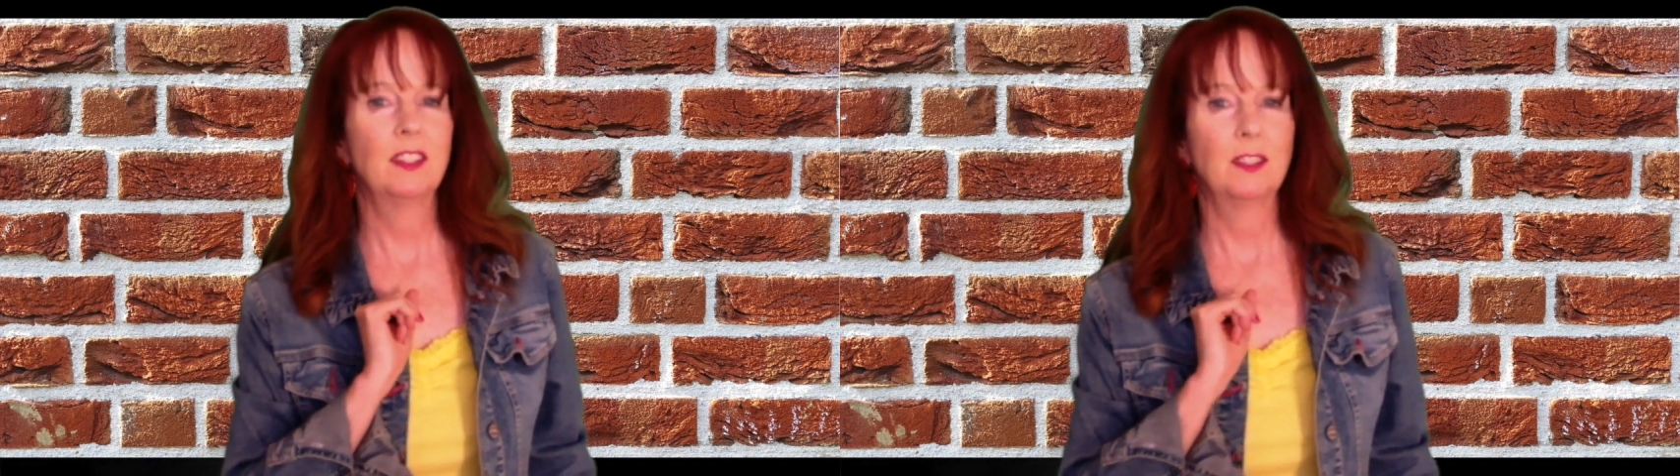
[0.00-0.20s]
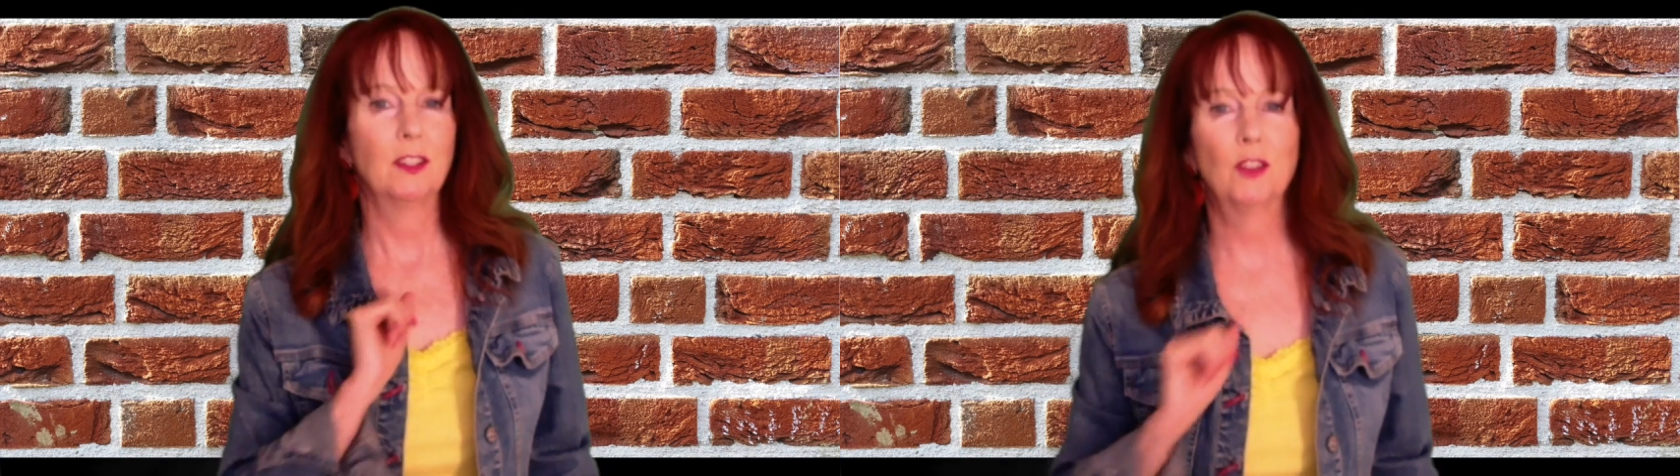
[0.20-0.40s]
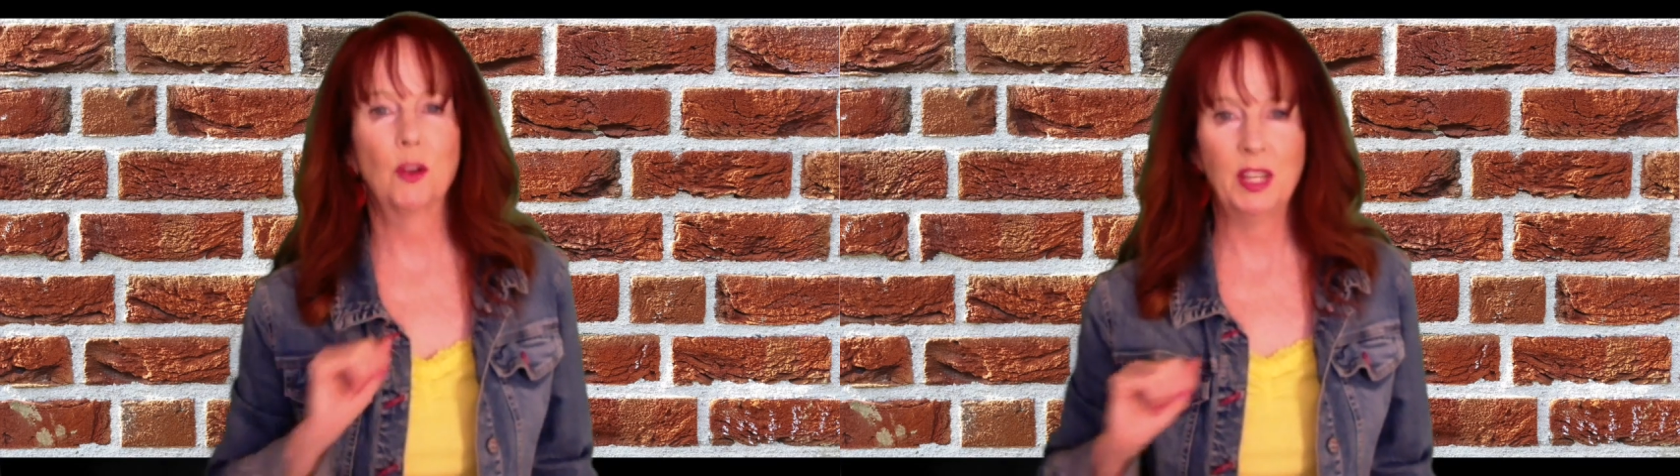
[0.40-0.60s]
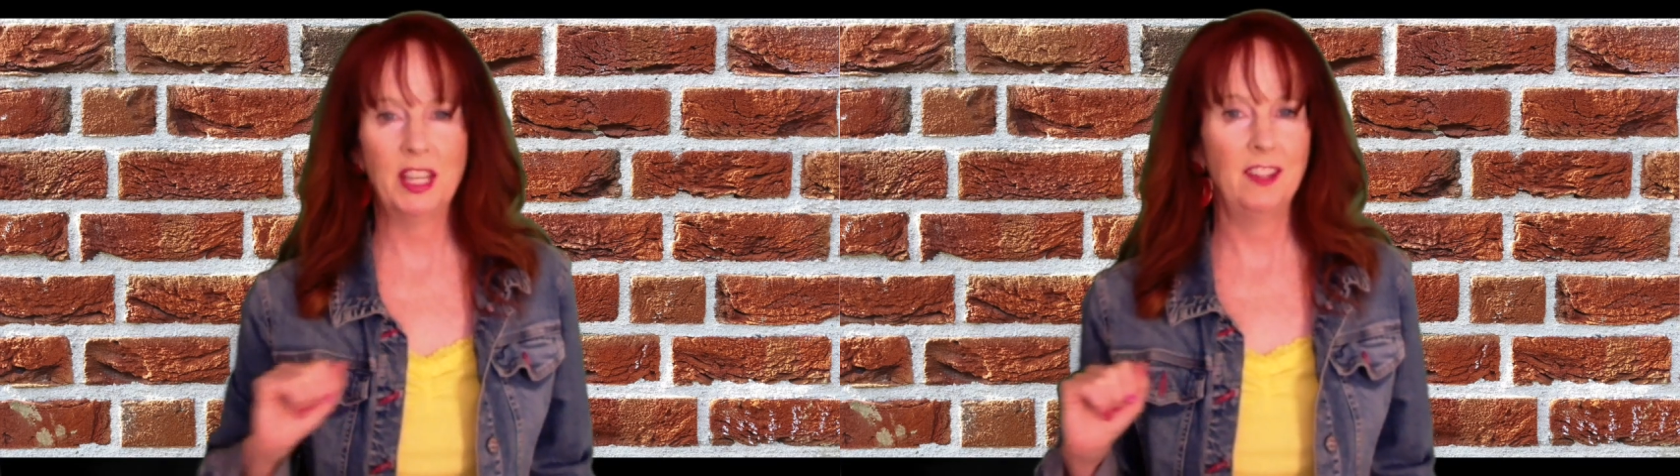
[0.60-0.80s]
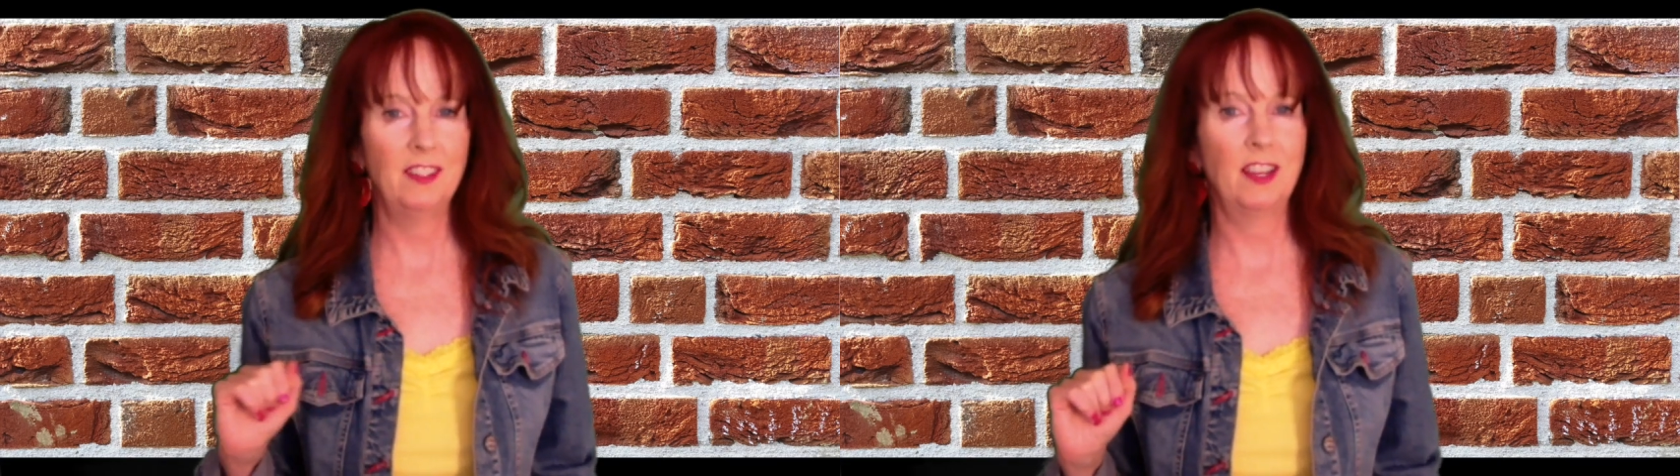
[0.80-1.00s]
the Sony
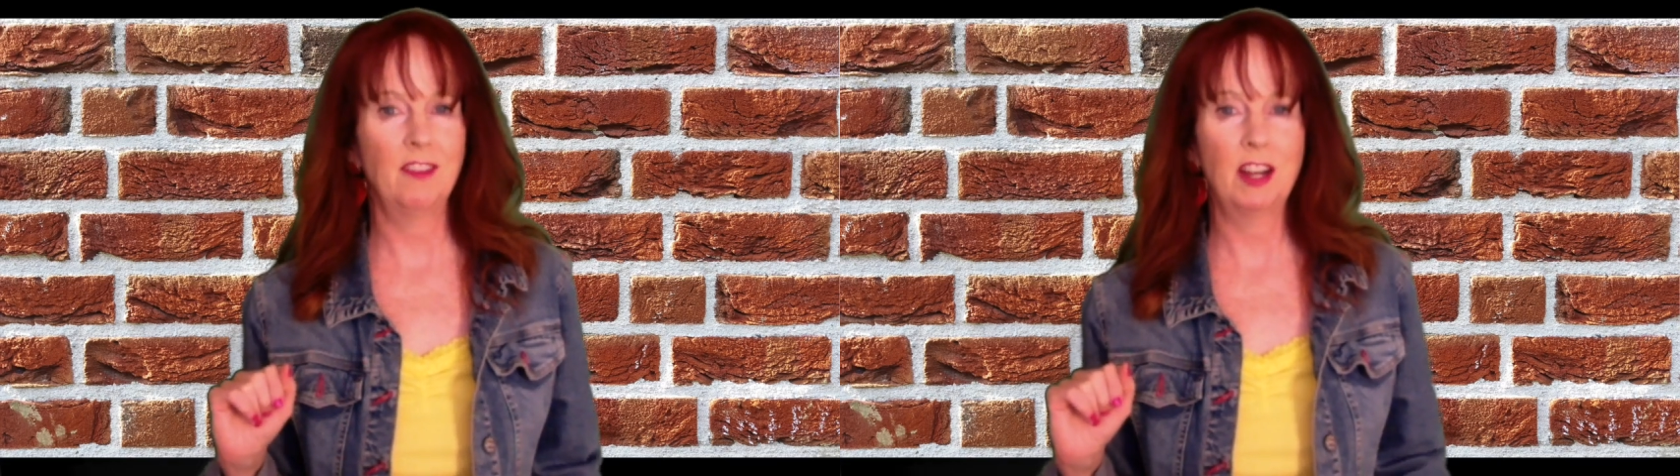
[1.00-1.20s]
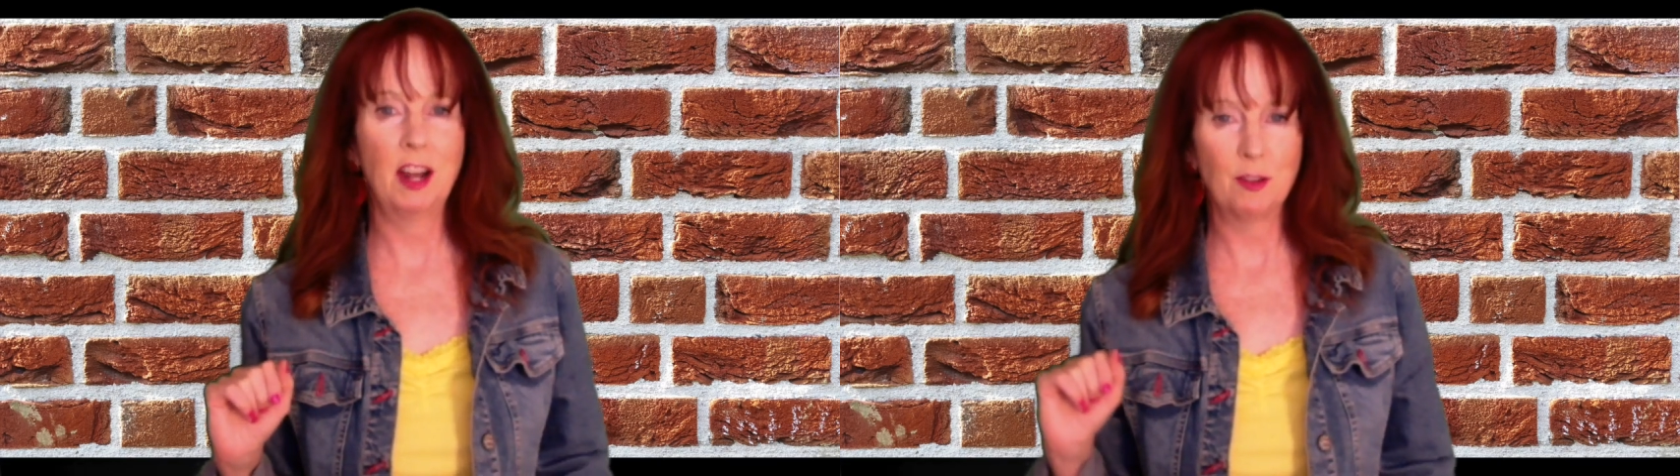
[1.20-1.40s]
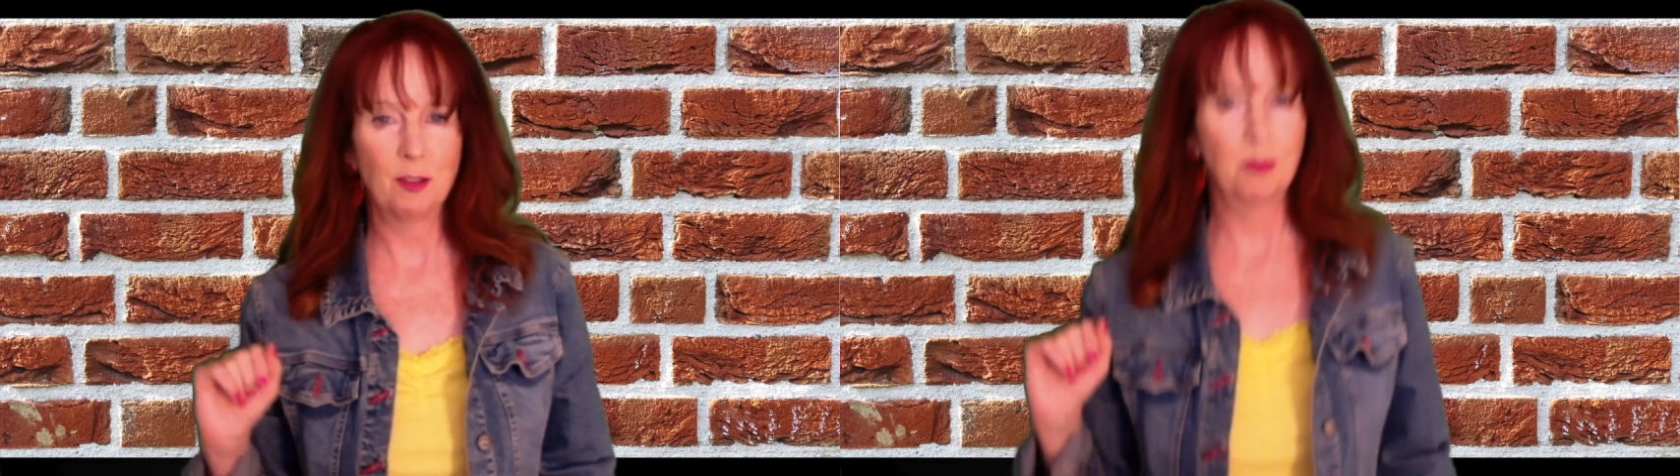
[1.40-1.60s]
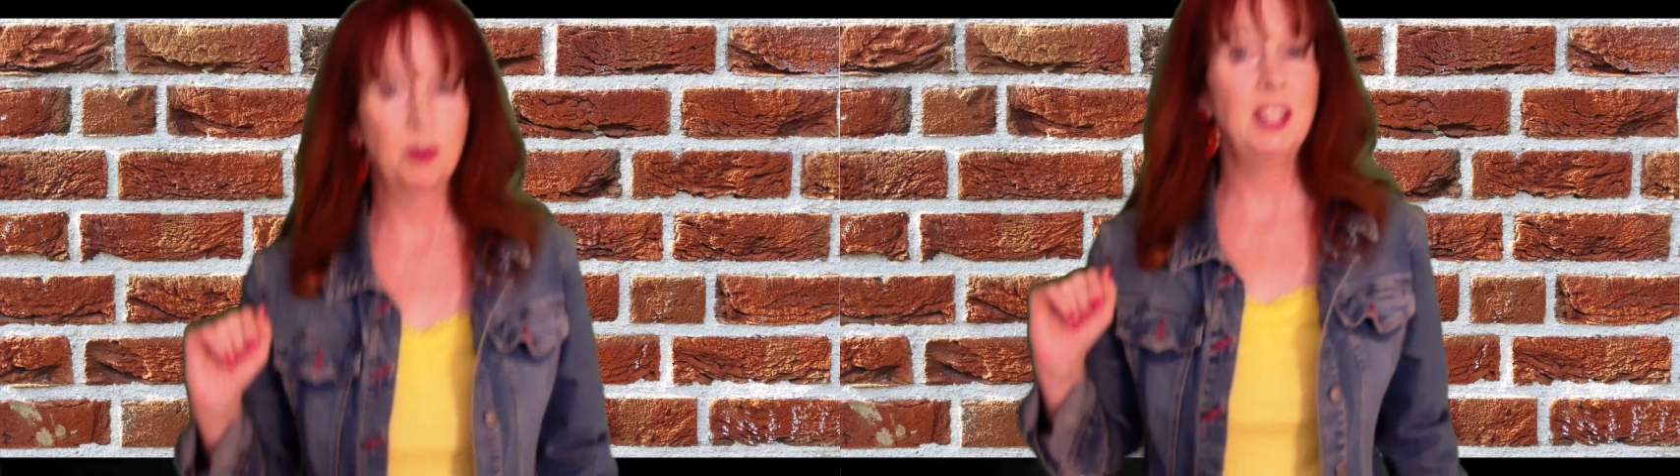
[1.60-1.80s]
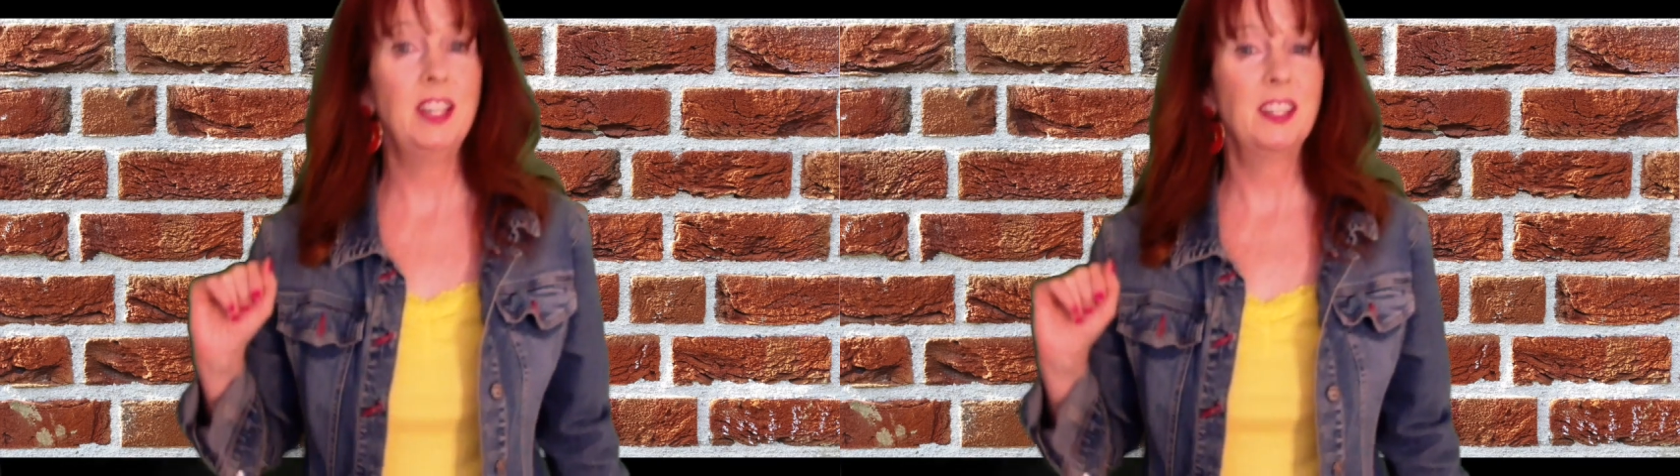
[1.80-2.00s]

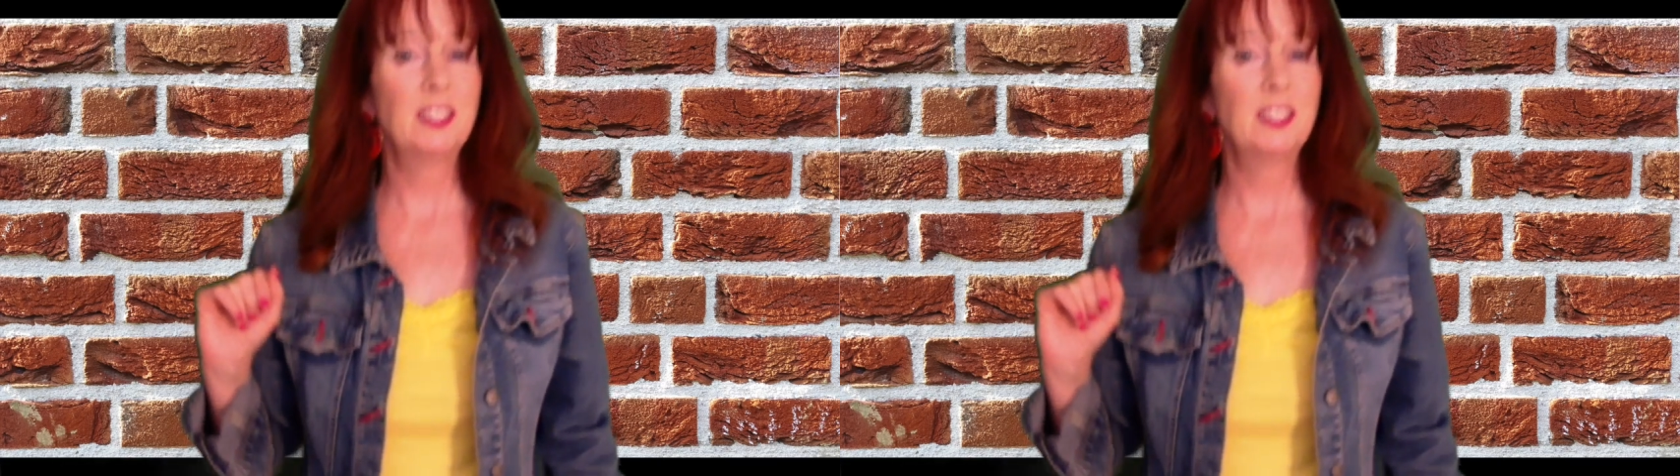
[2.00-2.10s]
a7R3.